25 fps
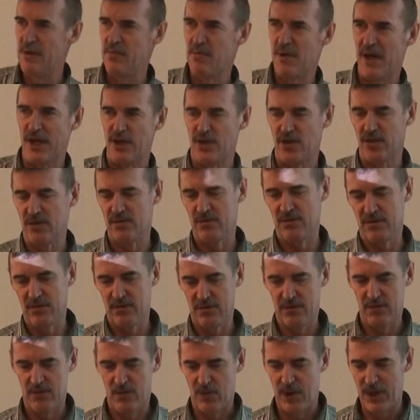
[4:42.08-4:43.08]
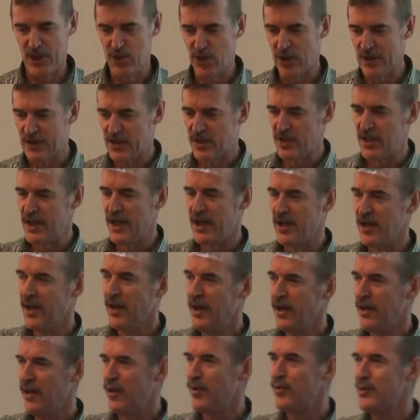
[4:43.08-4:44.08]
mesh. Well, I just said
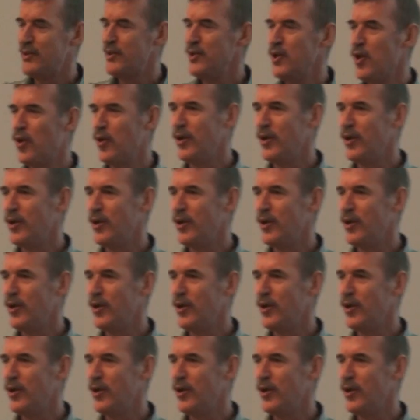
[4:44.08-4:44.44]
there is no